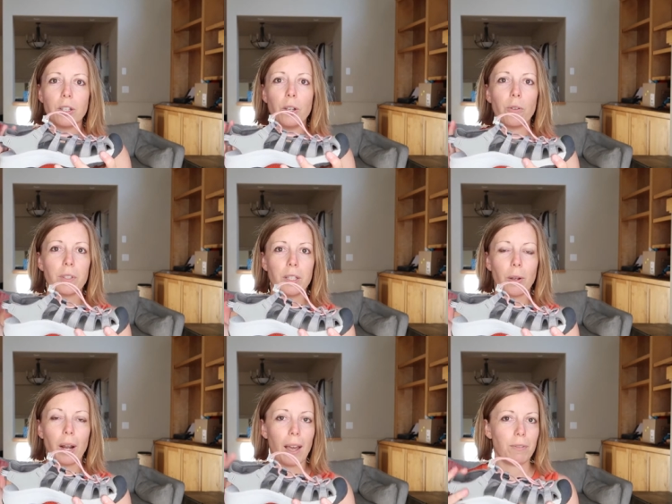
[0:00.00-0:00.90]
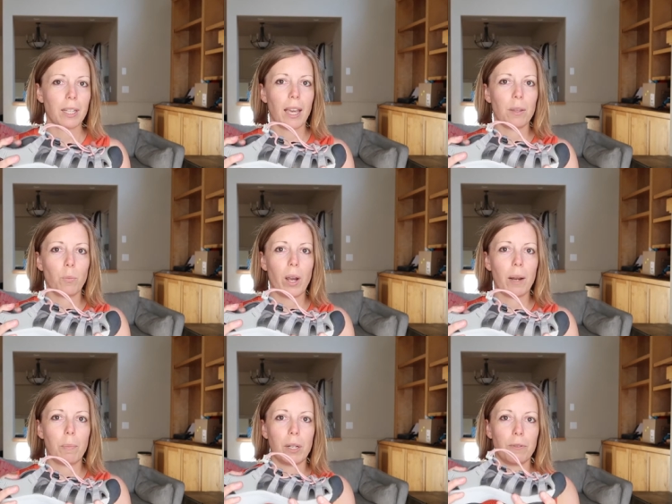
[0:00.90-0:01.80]
You obviously don't have to get them
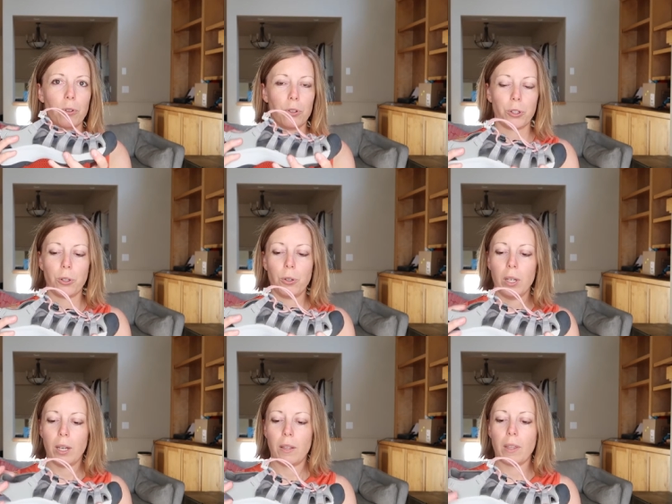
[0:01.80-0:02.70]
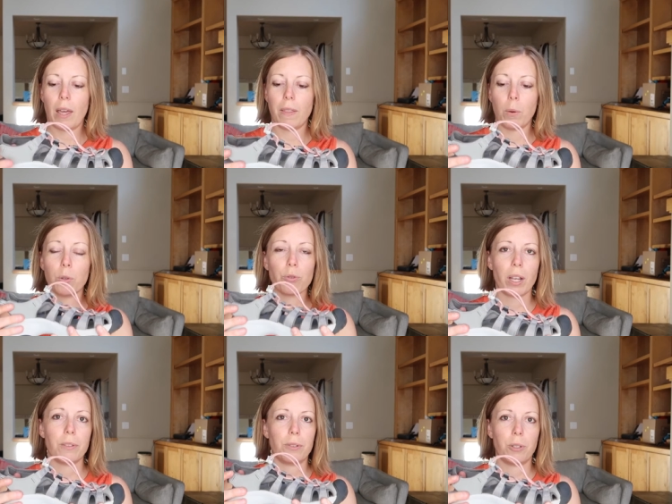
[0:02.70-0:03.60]
wet, but if you do, then they will
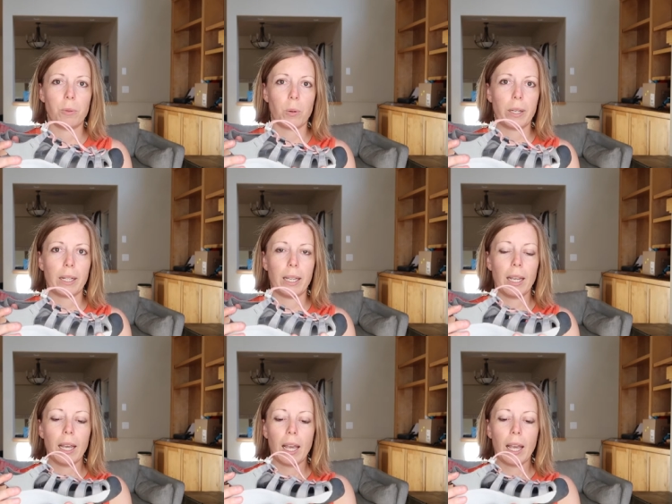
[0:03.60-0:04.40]
drain super quickly.